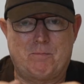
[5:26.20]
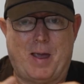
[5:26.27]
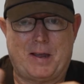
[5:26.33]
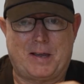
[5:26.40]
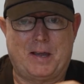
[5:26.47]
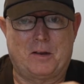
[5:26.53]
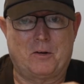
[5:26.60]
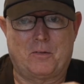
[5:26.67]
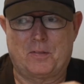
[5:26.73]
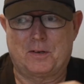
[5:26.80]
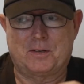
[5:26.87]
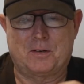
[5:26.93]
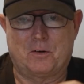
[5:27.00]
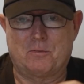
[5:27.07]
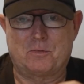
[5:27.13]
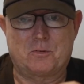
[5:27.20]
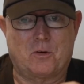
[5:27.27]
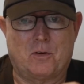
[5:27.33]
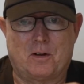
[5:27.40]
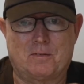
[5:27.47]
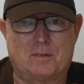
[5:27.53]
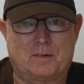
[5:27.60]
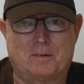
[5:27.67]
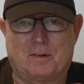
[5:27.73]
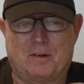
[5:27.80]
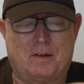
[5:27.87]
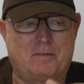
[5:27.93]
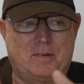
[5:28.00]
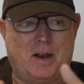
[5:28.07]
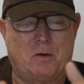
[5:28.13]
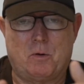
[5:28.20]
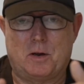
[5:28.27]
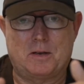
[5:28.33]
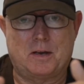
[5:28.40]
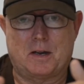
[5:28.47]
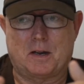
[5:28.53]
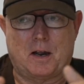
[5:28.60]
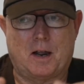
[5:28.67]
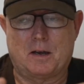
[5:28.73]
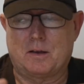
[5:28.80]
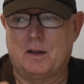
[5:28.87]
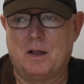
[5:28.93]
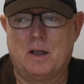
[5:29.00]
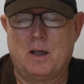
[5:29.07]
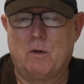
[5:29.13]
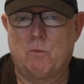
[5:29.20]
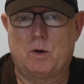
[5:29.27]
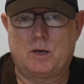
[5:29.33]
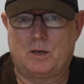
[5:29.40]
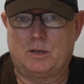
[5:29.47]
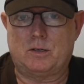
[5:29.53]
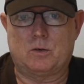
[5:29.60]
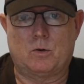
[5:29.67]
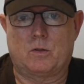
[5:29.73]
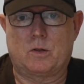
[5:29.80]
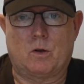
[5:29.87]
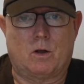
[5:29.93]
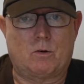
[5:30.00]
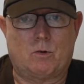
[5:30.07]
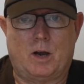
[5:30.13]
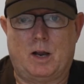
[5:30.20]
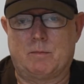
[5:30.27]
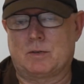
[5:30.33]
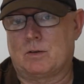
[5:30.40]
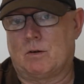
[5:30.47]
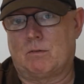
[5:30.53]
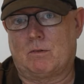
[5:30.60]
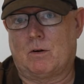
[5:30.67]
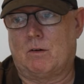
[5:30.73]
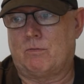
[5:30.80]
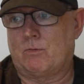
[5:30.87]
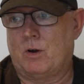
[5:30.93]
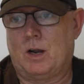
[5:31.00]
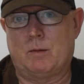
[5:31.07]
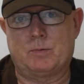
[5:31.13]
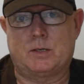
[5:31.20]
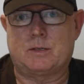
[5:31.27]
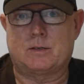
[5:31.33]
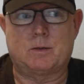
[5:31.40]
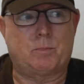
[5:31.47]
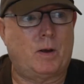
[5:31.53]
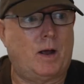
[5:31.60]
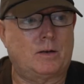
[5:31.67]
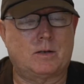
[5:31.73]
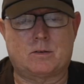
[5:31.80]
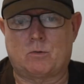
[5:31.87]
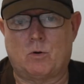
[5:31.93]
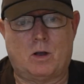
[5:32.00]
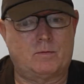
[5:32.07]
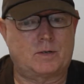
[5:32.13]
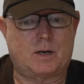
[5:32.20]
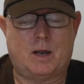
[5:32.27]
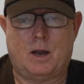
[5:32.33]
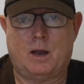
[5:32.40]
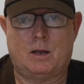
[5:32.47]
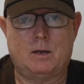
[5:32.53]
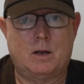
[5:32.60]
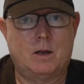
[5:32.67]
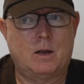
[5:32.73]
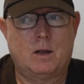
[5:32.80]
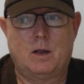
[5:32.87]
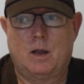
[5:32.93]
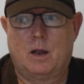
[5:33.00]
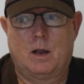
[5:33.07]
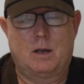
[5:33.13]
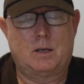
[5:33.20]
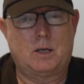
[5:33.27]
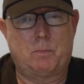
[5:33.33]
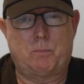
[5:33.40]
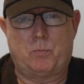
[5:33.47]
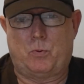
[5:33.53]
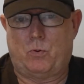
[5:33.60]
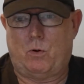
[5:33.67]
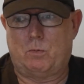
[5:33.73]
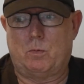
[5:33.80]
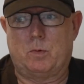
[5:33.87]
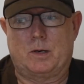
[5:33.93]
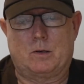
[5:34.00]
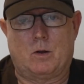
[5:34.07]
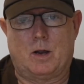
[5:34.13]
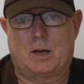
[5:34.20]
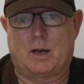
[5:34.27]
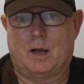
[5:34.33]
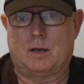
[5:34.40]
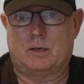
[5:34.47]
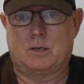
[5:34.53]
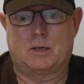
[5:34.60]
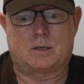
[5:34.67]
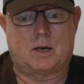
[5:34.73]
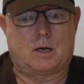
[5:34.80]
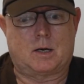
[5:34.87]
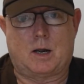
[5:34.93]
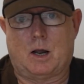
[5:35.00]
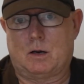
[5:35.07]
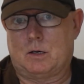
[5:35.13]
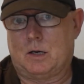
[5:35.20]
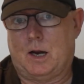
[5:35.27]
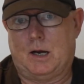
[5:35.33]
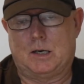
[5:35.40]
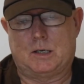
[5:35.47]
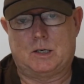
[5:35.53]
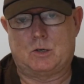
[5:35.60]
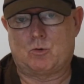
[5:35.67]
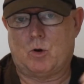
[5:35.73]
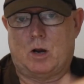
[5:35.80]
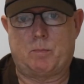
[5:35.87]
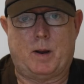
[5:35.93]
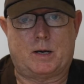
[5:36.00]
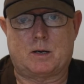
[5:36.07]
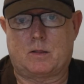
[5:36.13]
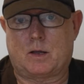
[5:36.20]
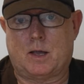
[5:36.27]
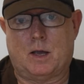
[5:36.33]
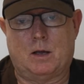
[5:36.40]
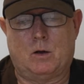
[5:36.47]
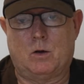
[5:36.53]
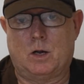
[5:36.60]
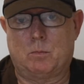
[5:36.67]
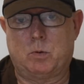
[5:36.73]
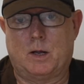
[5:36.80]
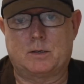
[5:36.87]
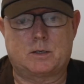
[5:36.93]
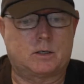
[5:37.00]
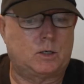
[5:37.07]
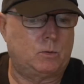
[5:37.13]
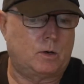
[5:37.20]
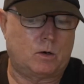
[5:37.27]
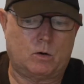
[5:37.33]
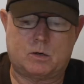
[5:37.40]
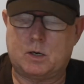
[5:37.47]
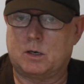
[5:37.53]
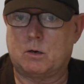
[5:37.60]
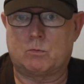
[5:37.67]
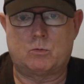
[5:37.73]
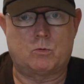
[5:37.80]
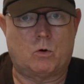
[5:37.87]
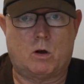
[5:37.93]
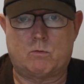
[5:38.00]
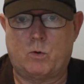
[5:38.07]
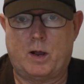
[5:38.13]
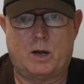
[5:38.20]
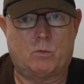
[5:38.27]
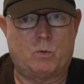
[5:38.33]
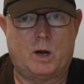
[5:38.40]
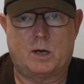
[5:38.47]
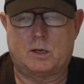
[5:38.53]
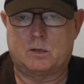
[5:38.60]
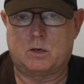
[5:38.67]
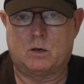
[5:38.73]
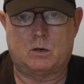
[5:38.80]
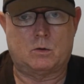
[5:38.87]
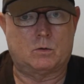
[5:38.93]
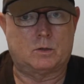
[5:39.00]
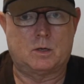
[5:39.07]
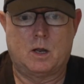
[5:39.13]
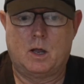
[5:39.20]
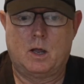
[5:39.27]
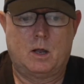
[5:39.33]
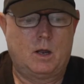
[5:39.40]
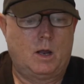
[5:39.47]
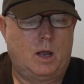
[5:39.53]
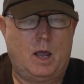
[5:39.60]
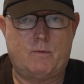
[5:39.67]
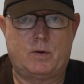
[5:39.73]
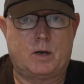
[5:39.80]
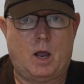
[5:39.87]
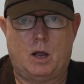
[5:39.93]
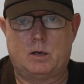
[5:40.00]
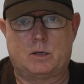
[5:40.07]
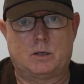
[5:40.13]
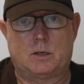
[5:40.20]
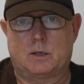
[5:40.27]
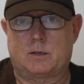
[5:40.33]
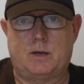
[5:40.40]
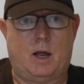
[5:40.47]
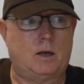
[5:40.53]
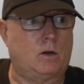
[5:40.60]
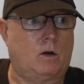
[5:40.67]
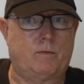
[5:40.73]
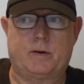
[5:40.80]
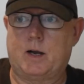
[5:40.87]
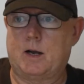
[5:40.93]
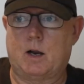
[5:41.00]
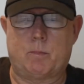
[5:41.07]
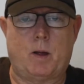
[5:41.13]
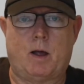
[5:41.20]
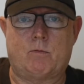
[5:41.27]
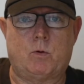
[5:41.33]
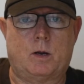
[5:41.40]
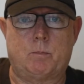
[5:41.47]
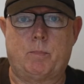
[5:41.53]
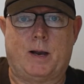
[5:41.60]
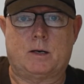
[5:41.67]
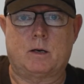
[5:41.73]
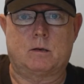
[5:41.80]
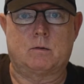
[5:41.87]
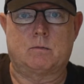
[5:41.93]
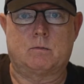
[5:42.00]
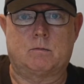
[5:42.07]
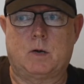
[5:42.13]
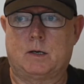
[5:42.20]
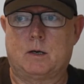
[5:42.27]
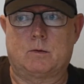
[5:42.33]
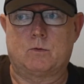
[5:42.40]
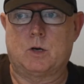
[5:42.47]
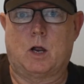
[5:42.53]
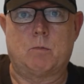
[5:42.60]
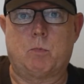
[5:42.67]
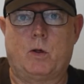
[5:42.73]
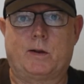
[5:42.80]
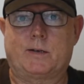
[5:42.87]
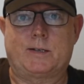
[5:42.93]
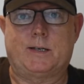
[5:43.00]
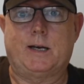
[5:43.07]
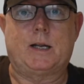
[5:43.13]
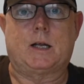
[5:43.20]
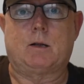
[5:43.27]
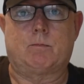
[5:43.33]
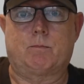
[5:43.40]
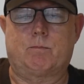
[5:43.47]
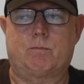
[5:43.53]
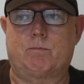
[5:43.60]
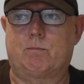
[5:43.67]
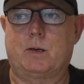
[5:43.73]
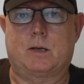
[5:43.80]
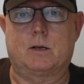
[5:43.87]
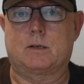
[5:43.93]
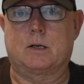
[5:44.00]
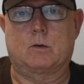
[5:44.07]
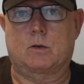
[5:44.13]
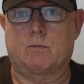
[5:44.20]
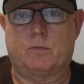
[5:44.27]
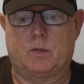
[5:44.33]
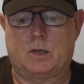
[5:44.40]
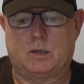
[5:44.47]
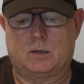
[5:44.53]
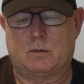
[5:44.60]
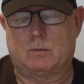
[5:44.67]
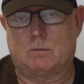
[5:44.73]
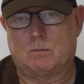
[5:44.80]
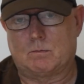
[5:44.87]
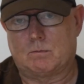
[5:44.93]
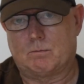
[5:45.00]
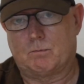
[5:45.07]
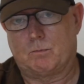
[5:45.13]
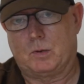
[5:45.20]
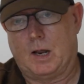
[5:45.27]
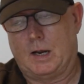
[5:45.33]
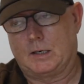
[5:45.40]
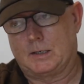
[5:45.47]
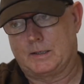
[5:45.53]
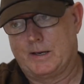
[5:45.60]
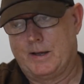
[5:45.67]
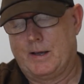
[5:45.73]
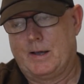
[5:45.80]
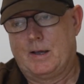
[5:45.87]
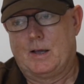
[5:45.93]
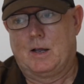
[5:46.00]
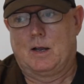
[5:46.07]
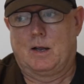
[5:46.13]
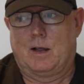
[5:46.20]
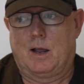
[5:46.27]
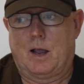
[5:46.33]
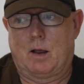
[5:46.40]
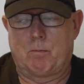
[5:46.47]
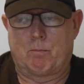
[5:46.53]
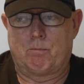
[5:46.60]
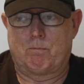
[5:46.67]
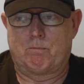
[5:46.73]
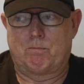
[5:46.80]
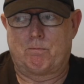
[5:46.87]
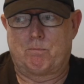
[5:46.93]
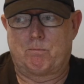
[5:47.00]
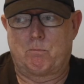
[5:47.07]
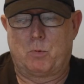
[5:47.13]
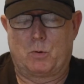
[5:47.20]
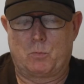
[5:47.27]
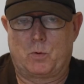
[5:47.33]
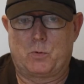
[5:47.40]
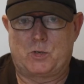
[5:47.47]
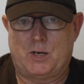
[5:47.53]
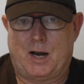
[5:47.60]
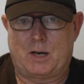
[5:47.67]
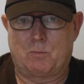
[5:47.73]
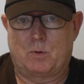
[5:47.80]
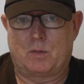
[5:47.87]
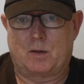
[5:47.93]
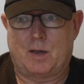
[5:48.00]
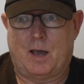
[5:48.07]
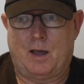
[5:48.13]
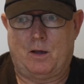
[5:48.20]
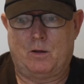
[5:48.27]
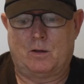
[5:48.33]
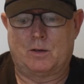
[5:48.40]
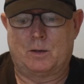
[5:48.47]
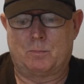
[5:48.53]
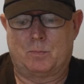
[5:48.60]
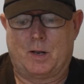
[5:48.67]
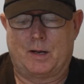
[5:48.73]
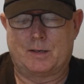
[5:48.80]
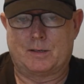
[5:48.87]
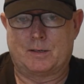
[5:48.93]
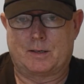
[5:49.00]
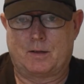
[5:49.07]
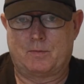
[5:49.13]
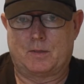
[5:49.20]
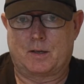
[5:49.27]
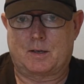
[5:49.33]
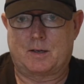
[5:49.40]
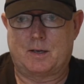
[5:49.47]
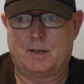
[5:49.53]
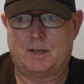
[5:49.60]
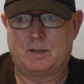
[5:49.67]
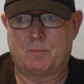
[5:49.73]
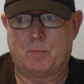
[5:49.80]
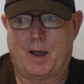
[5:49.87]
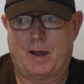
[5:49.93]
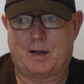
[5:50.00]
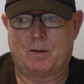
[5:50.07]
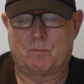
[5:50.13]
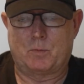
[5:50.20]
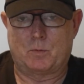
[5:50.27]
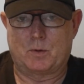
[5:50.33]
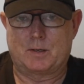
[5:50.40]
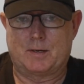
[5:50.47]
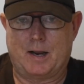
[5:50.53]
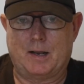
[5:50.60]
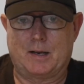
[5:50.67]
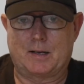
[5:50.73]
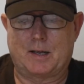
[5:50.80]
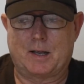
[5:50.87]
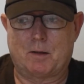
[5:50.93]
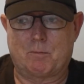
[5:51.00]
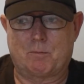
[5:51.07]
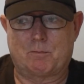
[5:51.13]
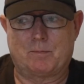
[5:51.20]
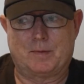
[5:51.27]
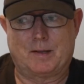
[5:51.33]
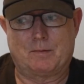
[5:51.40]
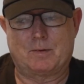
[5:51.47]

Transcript: back in on the self-drive. I have no idea. And when you see all the on-ramps, off-ramps, as departures, arrivals, cars, you're probably like us just going to go heading straight back to the car hire place because you are not going to drive around and around in circles. Heaven knows you just take off and end up halfway back into Johannesburg City because you're looking for this place. And when we were chatting with the car hire place and giving the keys back and we were telling him,